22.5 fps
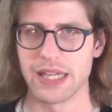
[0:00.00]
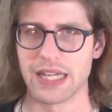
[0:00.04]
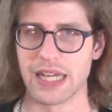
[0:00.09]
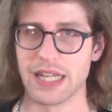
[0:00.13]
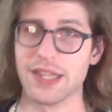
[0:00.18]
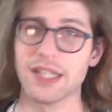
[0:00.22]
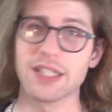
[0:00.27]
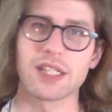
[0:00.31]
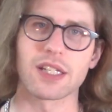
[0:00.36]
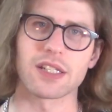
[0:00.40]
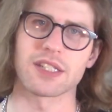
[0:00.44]

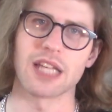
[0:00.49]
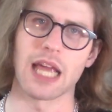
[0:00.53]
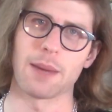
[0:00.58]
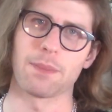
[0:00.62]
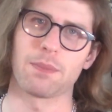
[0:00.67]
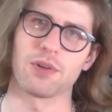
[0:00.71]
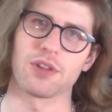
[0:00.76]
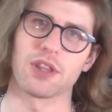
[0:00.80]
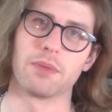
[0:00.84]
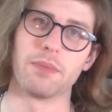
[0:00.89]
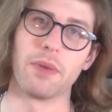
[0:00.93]
In this
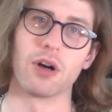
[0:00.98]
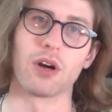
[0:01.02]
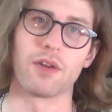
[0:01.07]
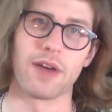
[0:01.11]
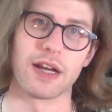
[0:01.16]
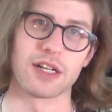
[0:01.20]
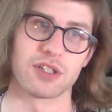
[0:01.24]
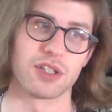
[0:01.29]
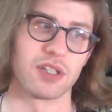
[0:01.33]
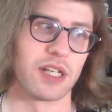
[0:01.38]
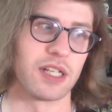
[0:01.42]
example, the
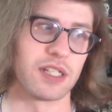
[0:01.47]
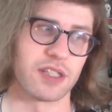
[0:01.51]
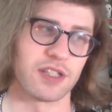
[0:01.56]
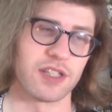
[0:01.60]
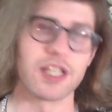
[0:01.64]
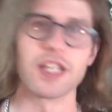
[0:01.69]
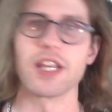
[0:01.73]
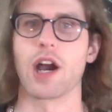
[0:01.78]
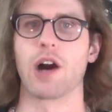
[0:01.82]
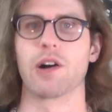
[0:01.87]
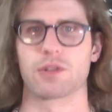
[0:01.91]
motivation is
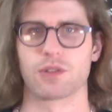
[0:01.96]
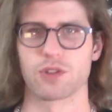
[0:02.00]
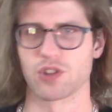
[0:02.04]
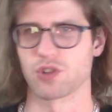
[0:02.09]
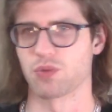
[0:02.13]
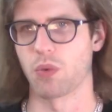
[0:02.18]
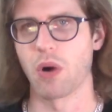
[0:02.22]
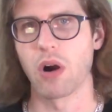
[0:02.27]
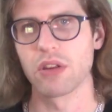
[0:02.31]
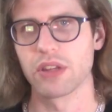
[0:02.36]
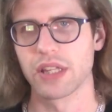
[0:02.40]
the owner's
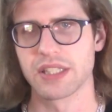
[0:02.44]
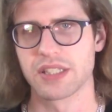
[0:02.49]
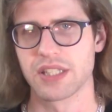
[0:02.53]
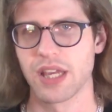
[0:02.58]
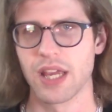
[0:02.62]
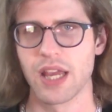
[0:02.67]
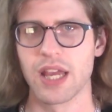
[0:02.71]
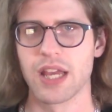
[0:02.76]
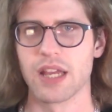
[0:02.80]
wallet,